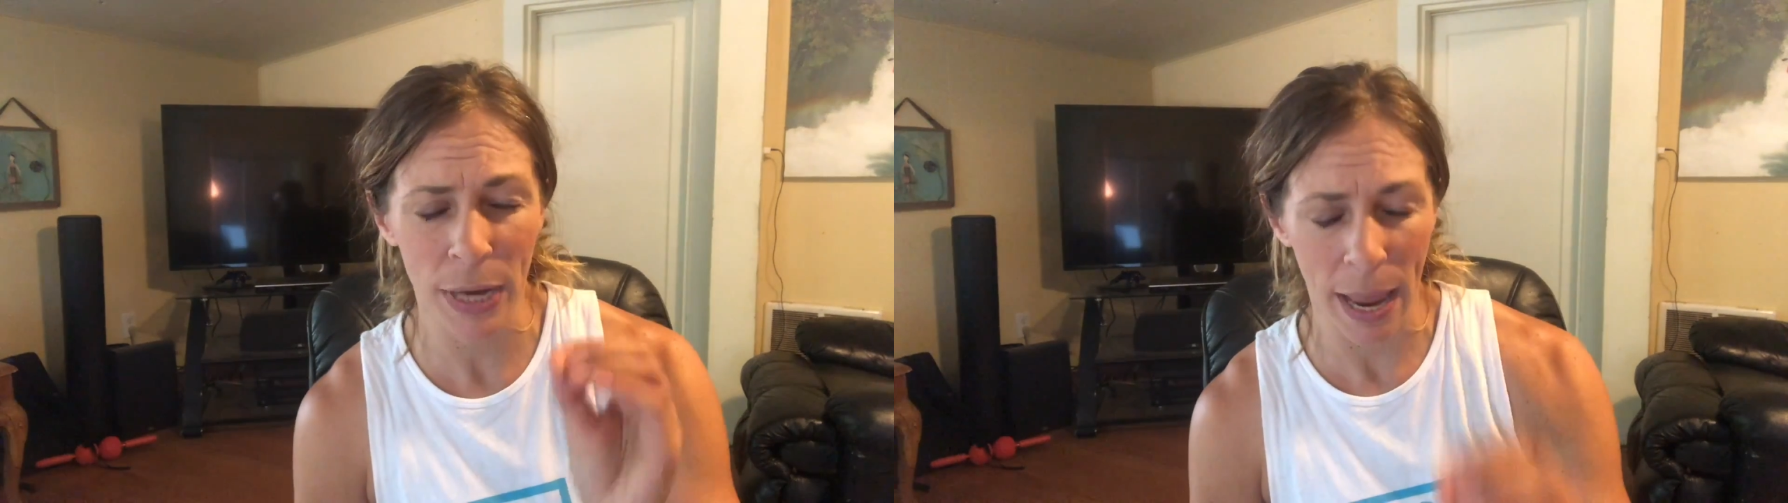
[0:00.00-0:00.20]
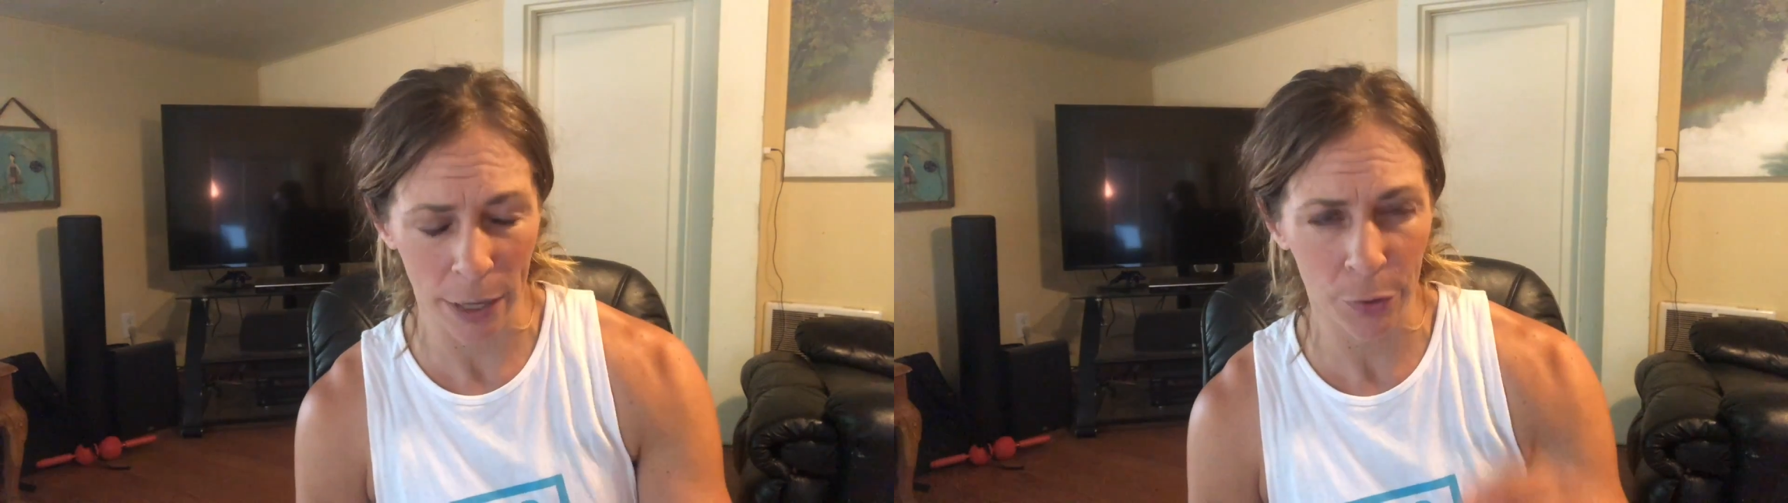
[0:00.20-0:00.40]

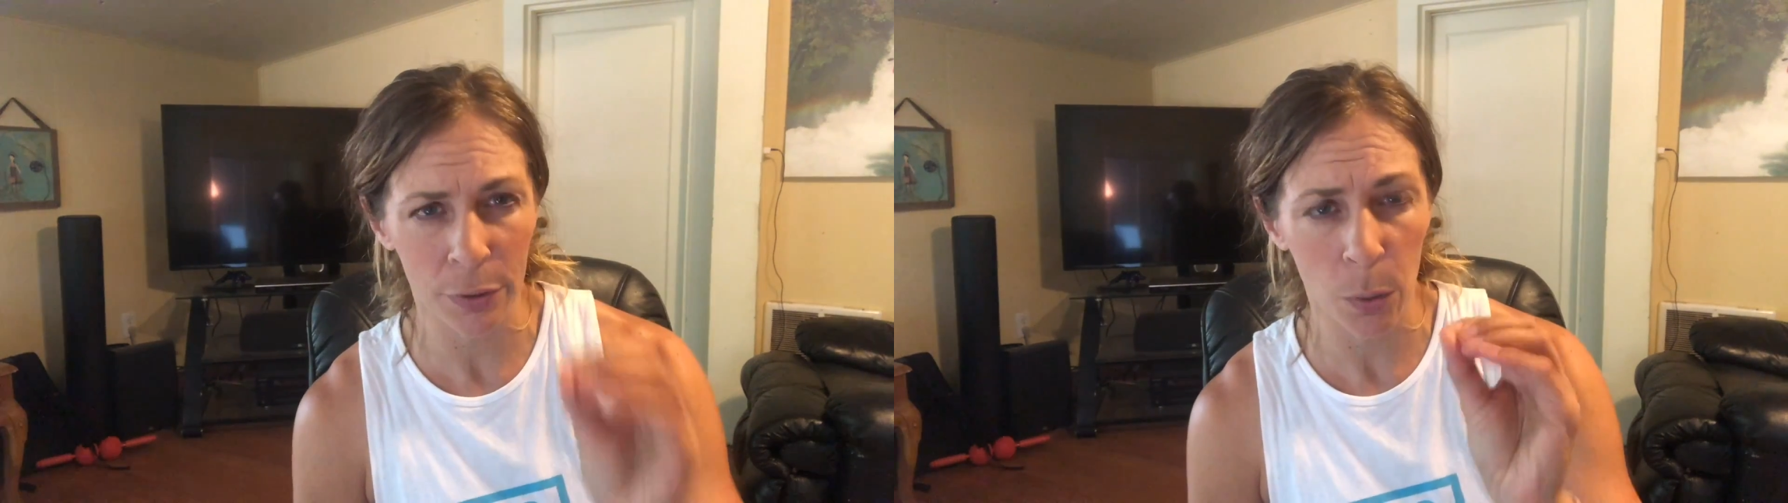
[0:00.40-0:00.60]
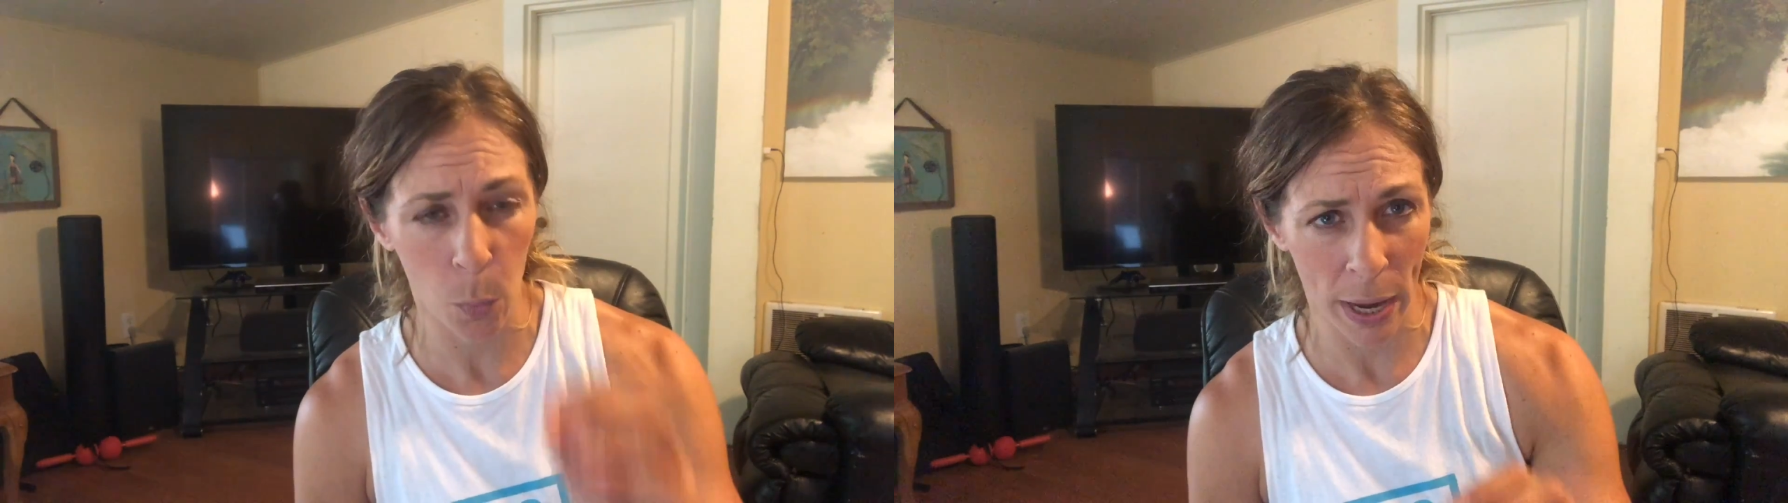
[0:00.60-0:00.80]

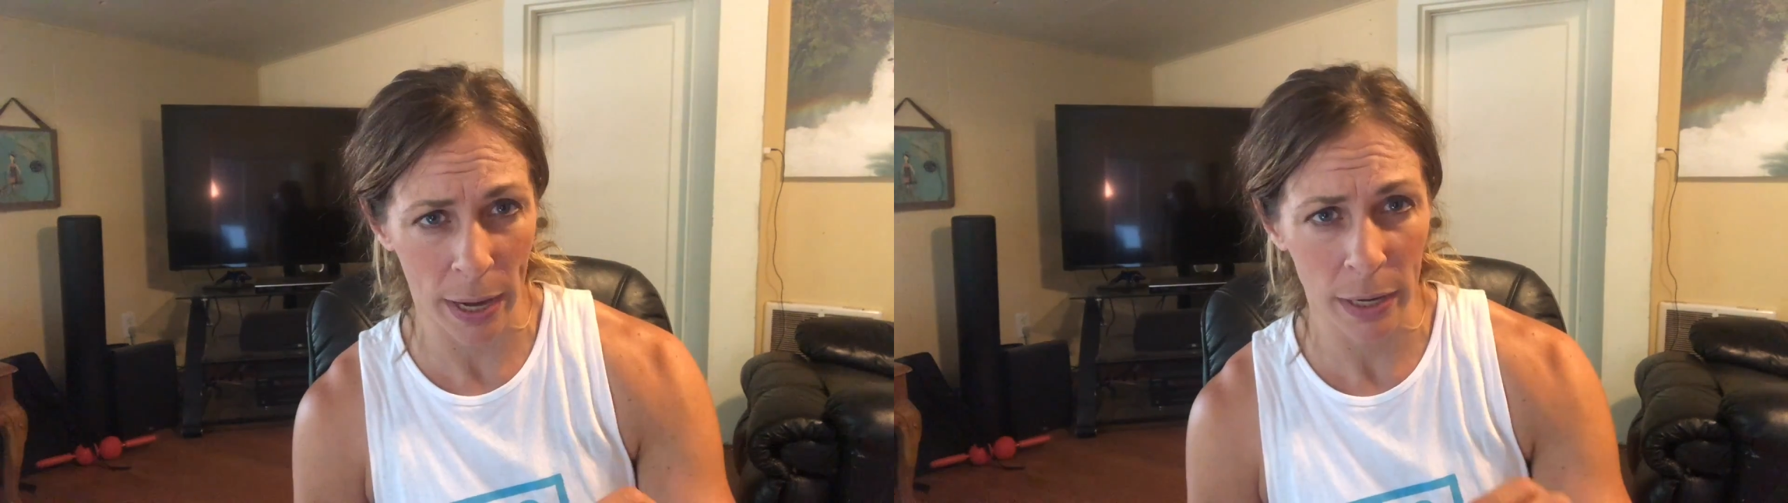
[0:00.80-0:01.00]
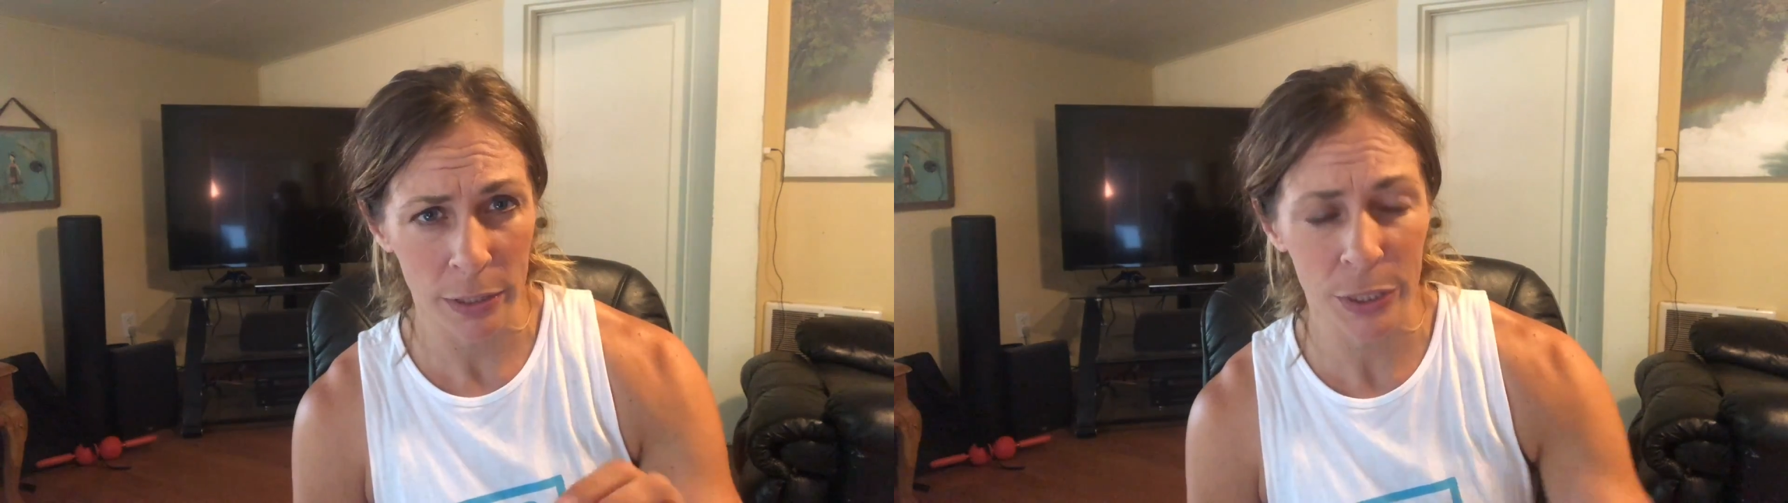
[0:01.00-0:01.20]
accurate
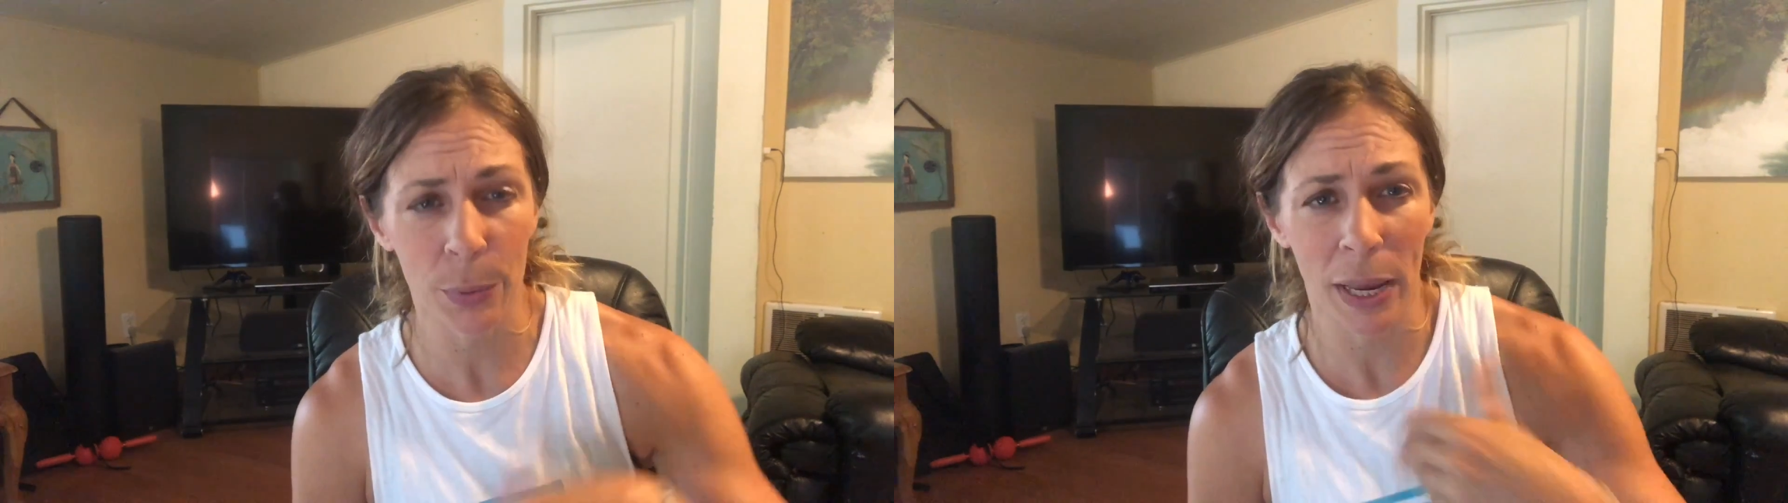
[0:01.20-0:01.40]
way to